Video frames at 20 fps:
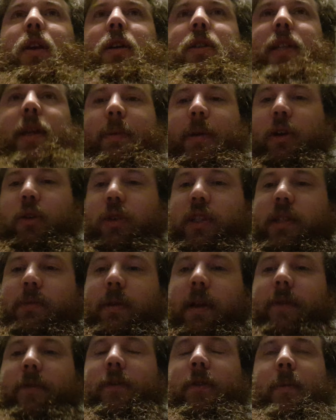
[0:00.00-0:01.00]
Typical
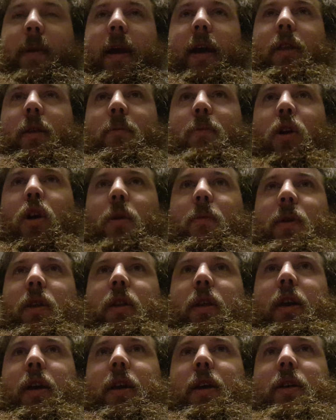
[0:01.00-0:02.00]
split for me at the moment
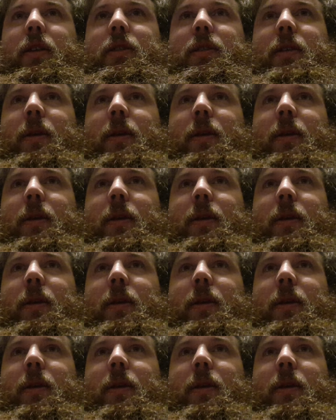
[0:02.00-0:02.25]
is